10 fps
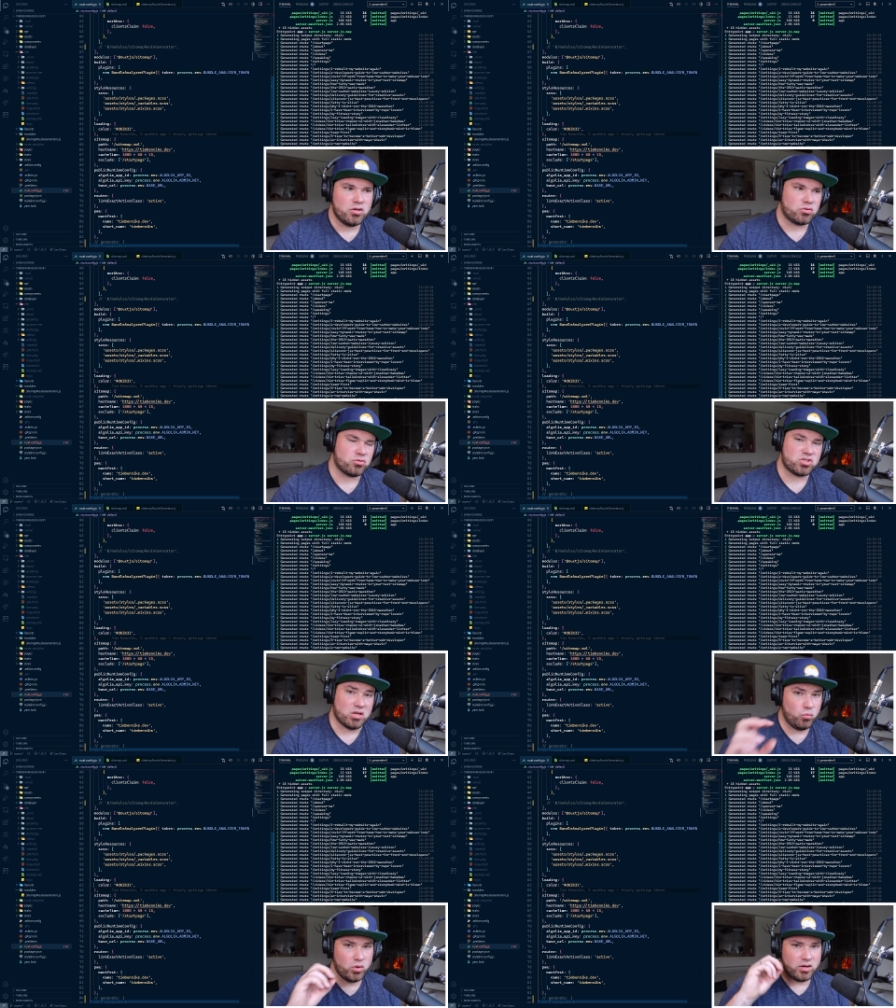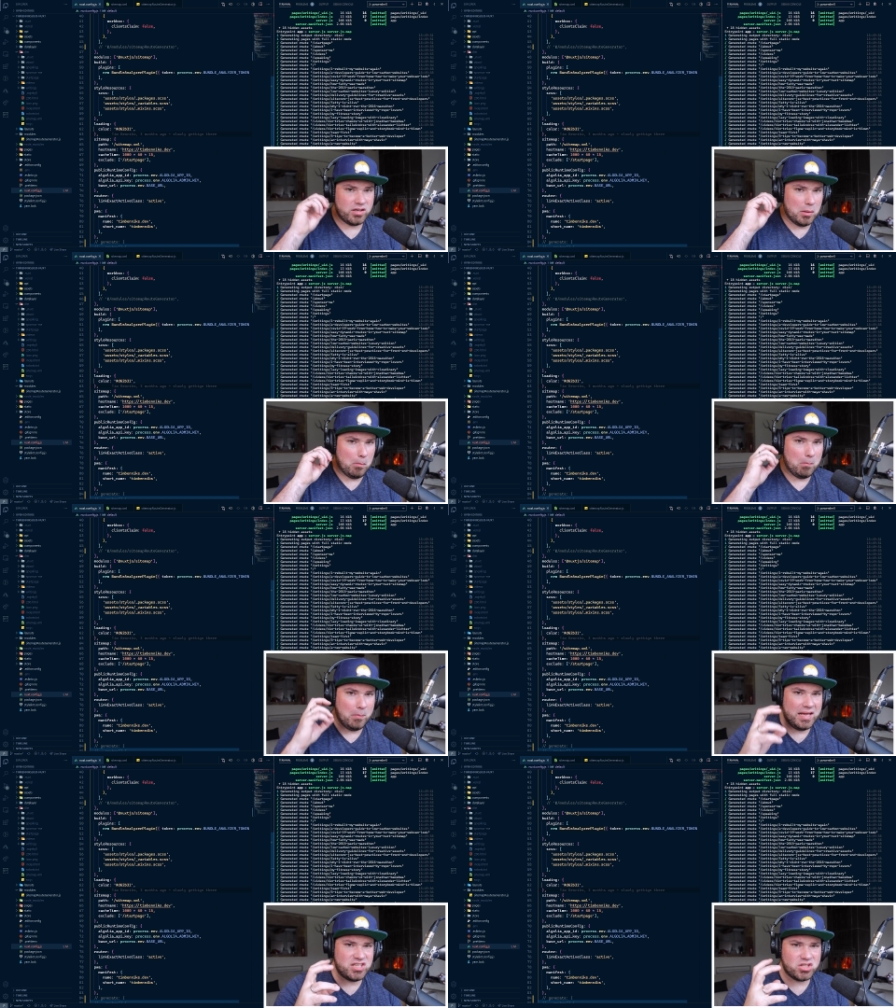So somewhere in the
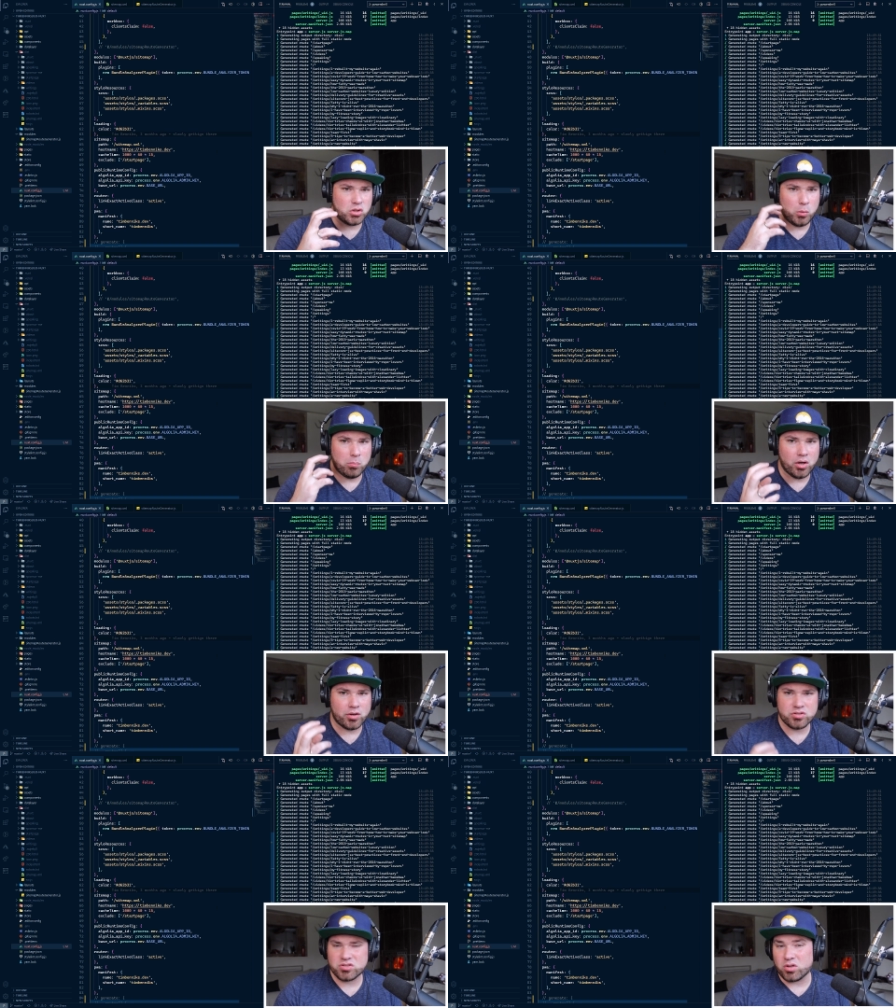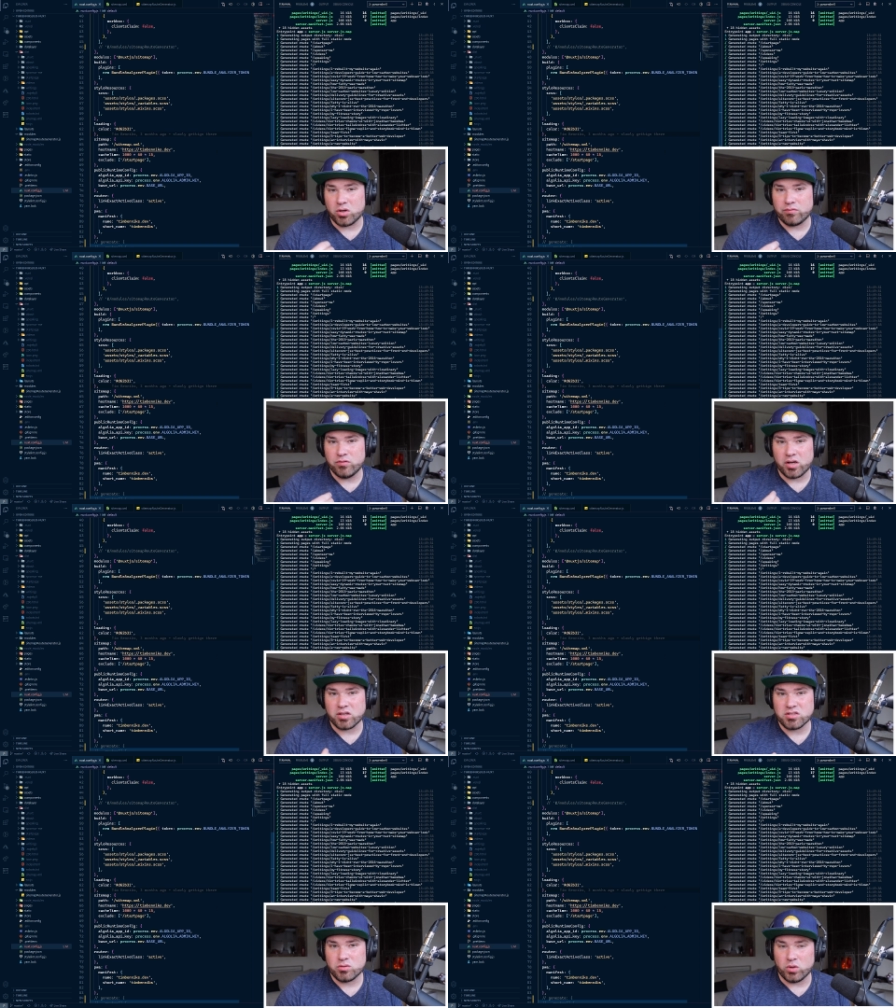magical box of
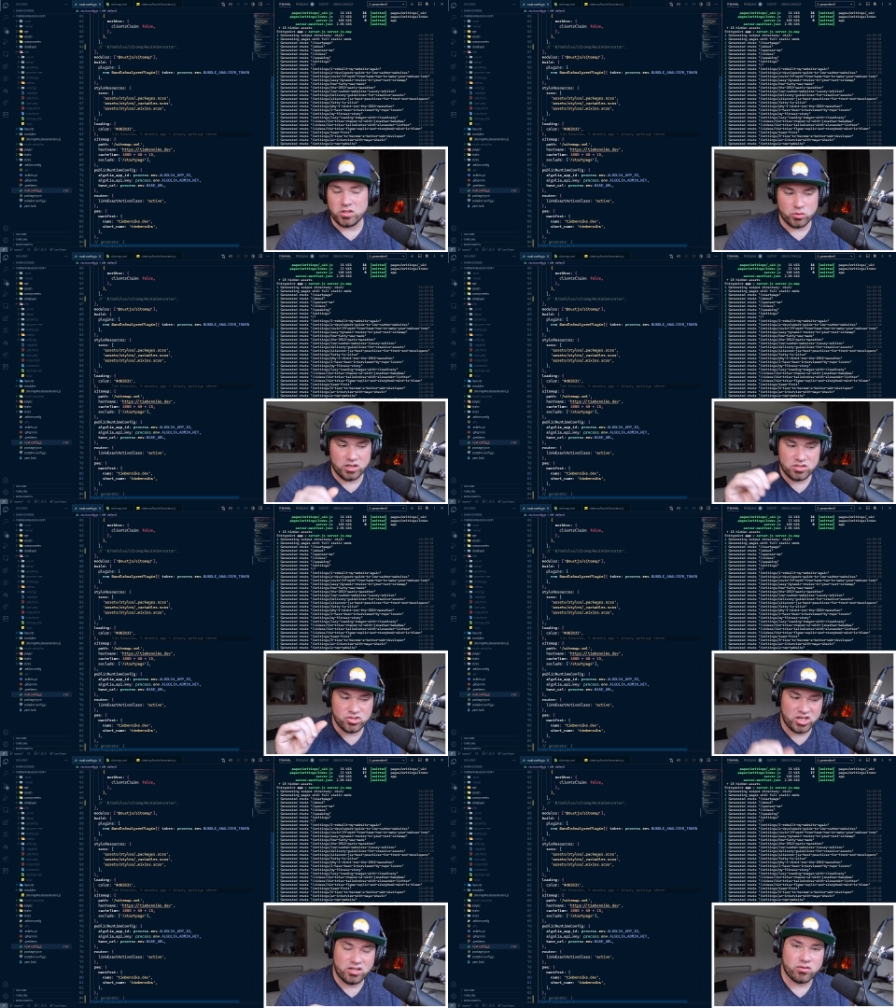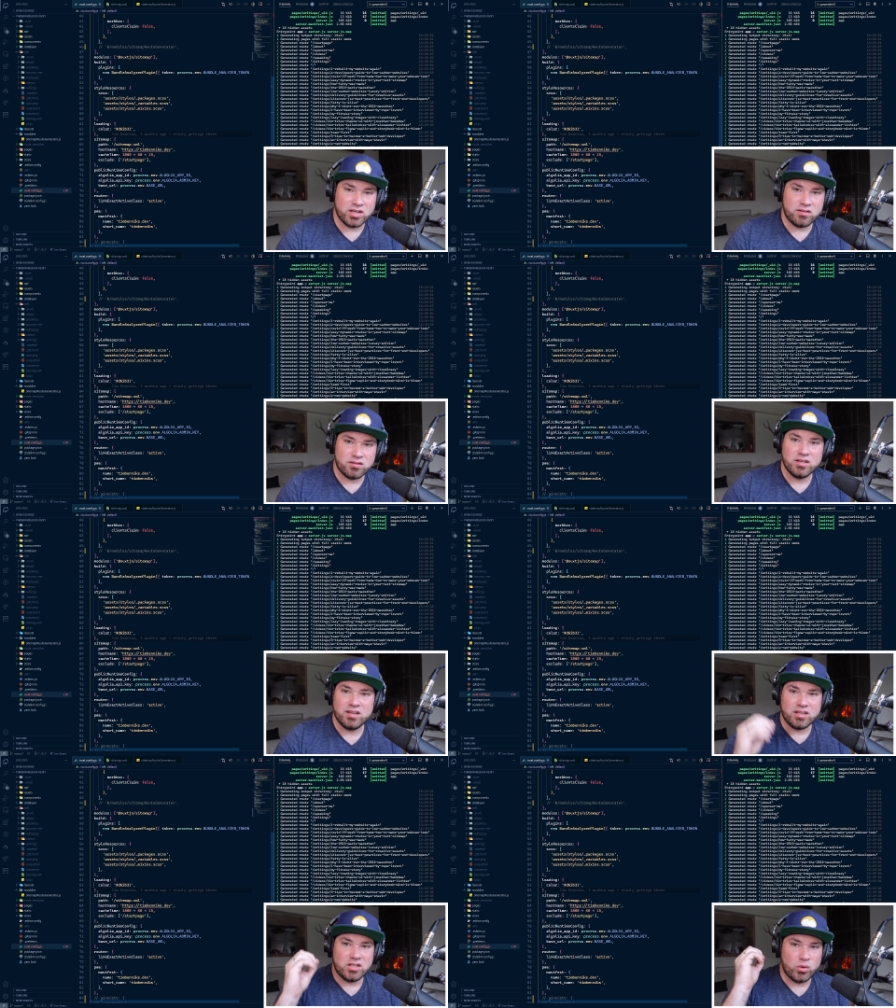Nuxt, when you hit generate,
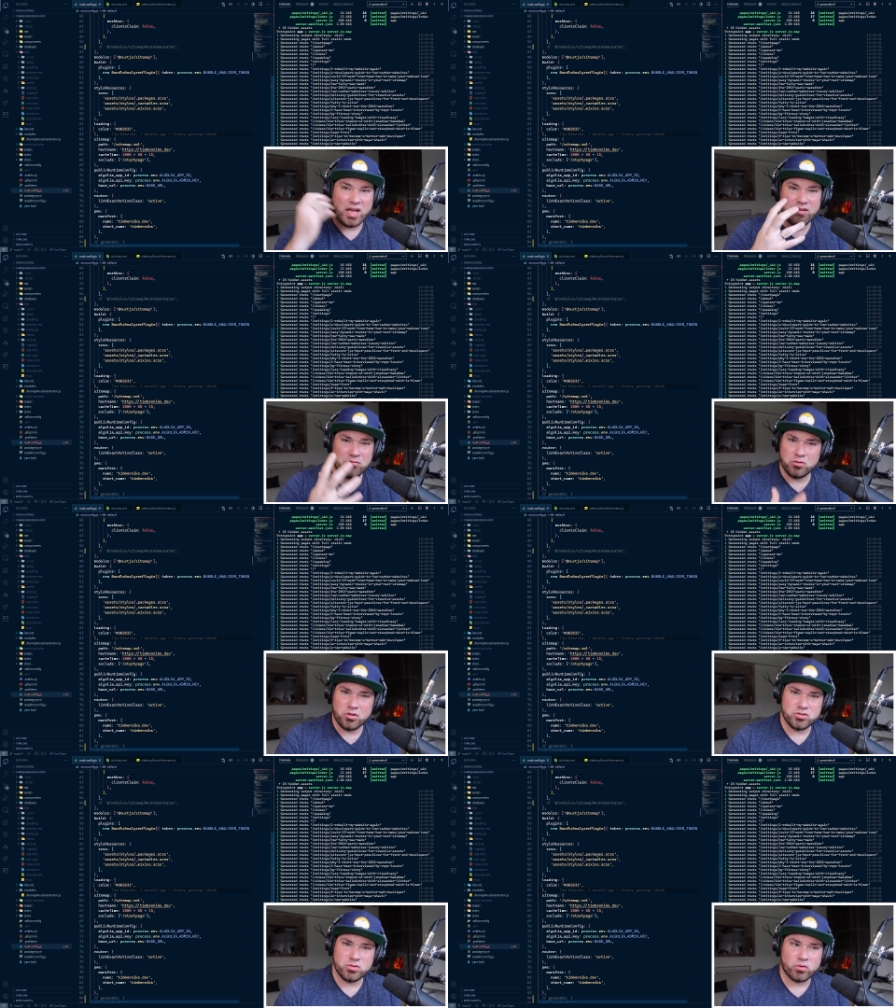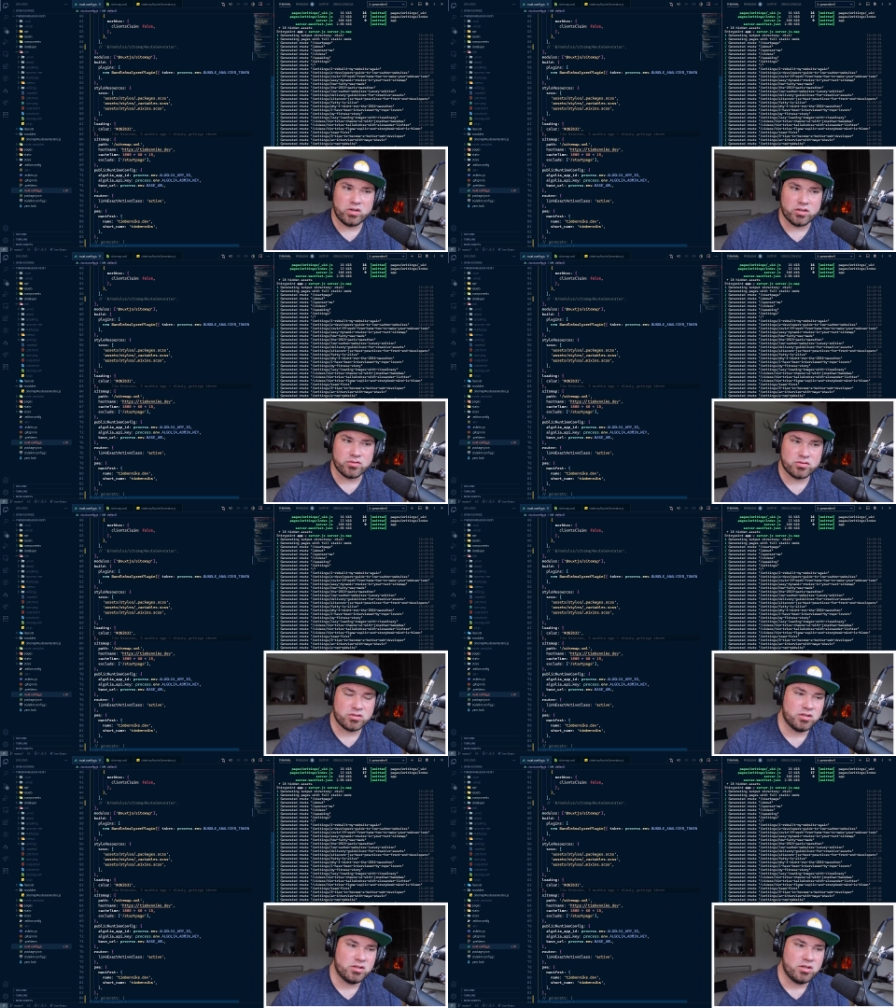you have all those URLs.
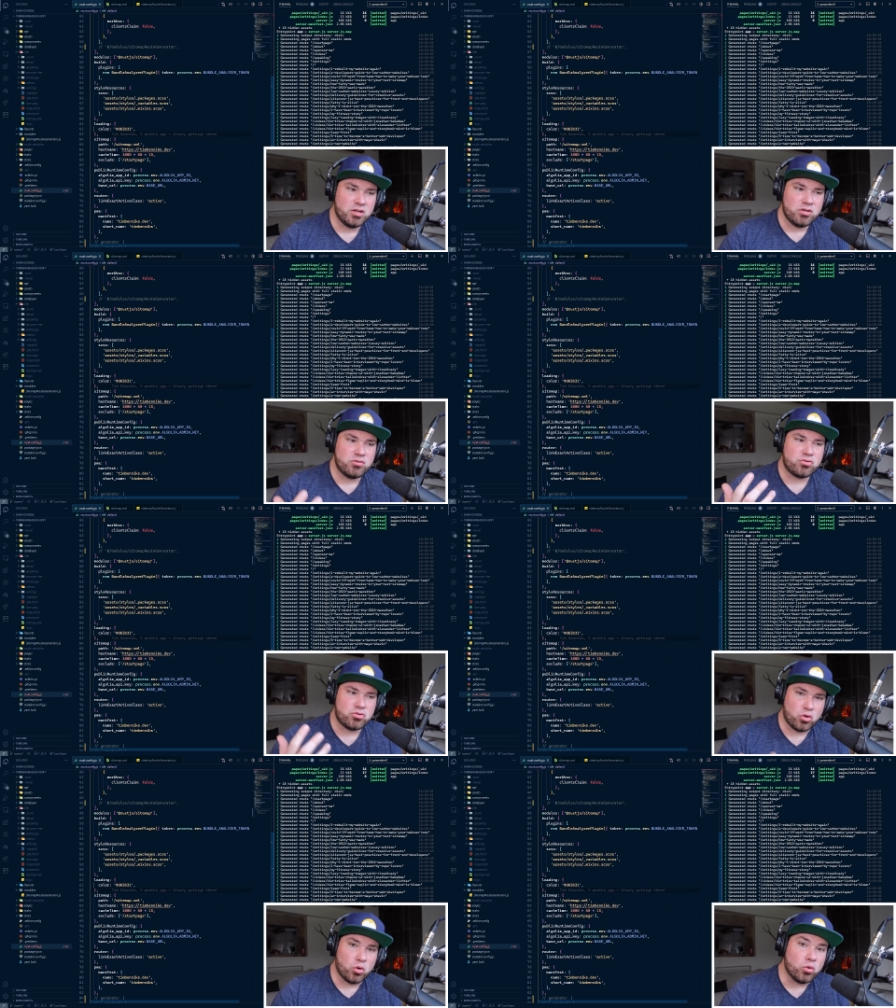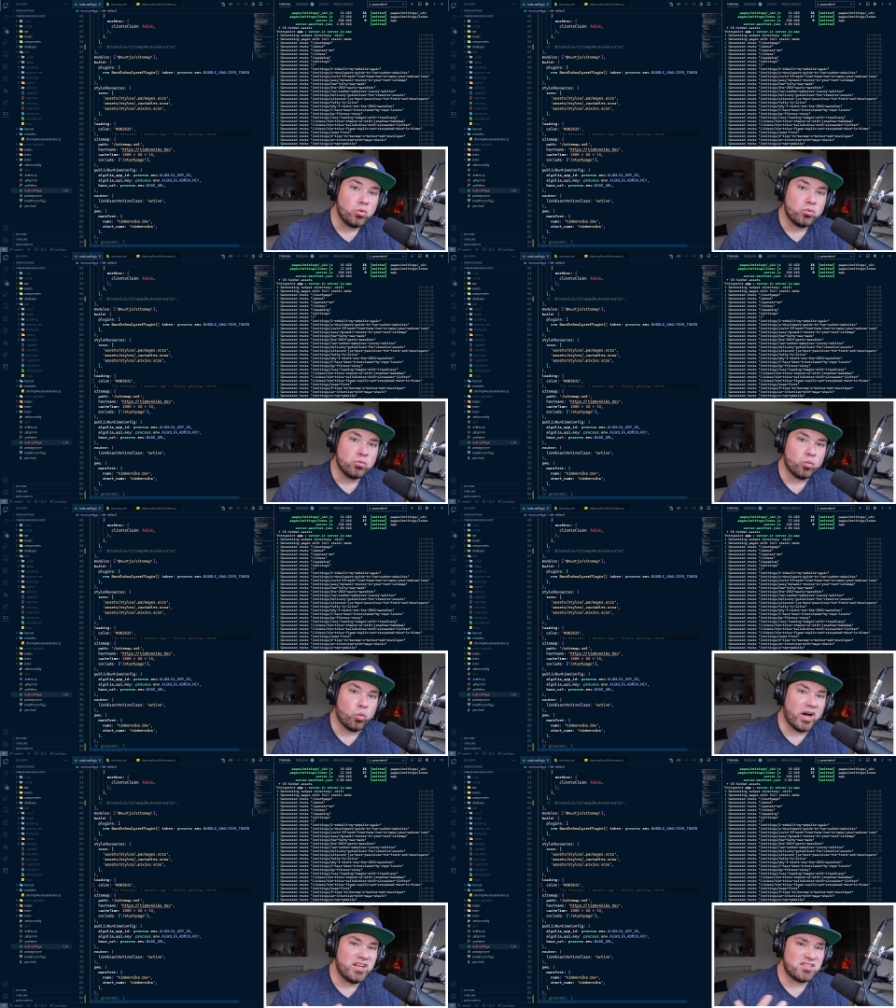So
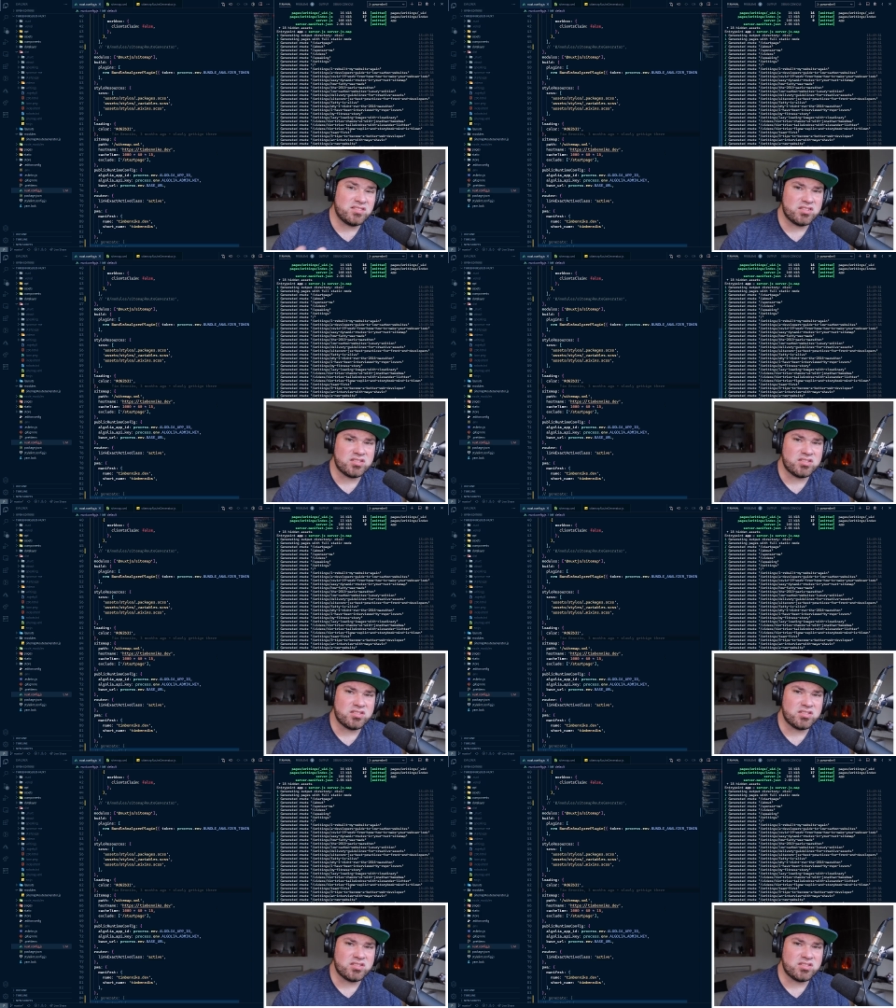why doesn't the